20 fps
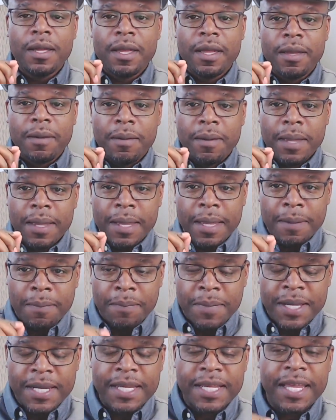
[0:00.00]
In many
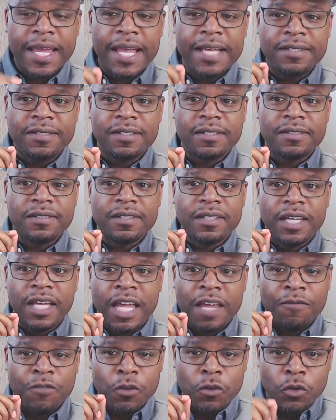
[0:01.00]
cases, if you
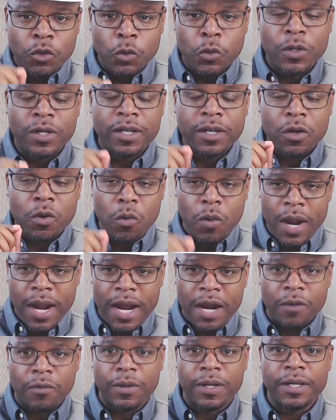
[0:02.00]
do an inquiry,
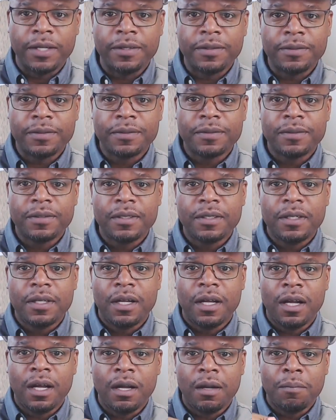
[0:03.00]

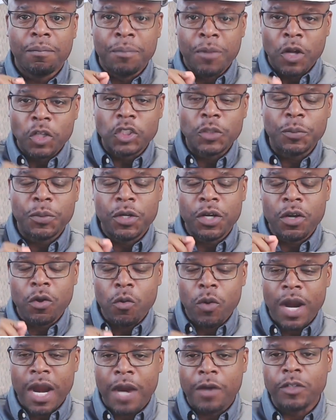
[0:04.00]
multiple
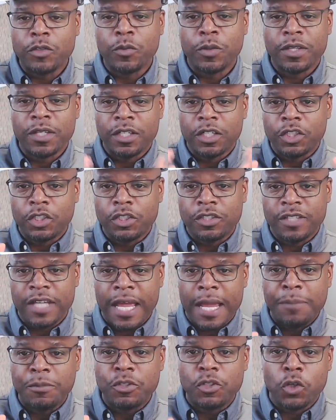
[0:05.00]
inquiries within the same
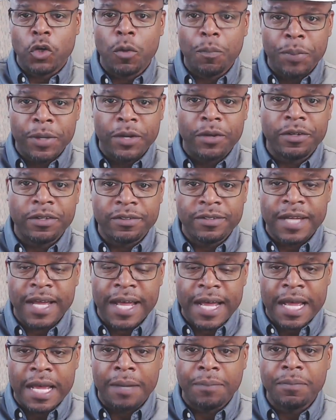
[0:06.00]
short period of
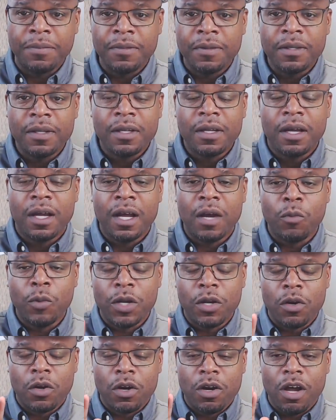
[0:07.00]
time, we're going to
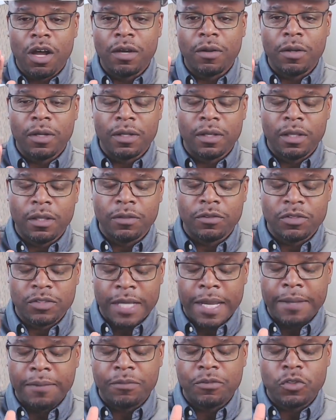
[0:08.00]
call it same
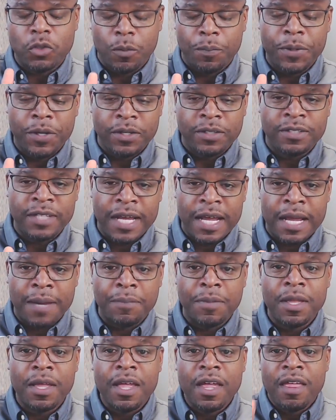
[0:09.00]
short period of time,
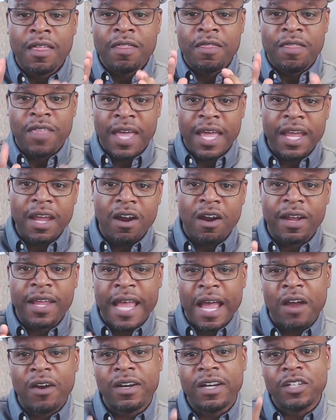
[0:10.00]
they are counted
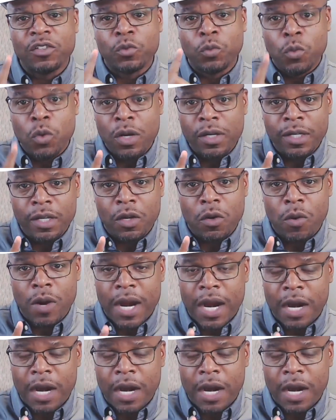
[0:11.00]
as one inquiry.